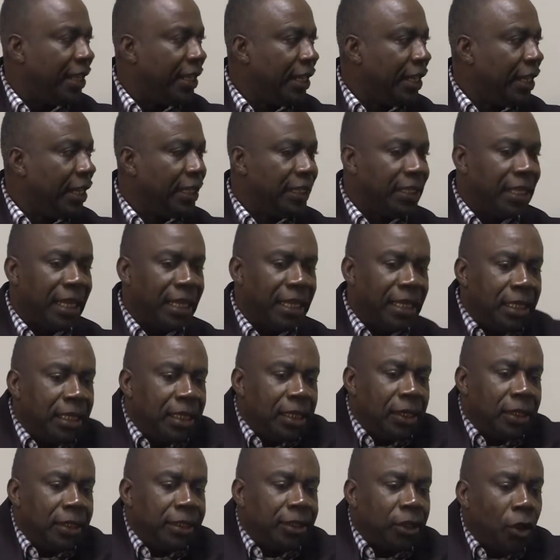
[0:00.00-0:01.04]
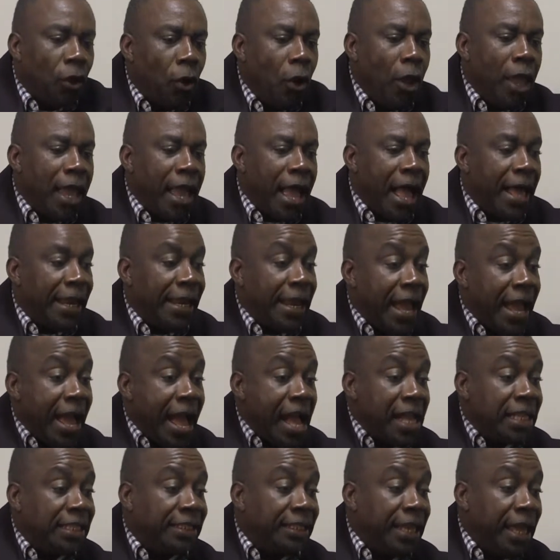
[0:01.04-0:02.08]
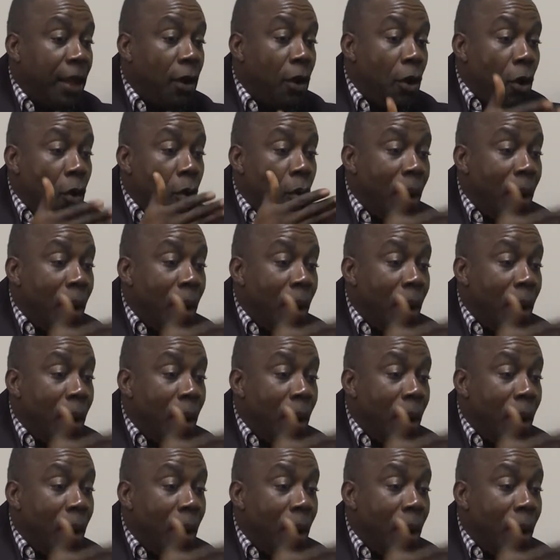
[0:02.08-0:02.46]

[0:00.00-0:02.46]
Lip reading: Mm-hmm. They, you know, so, and I asked them,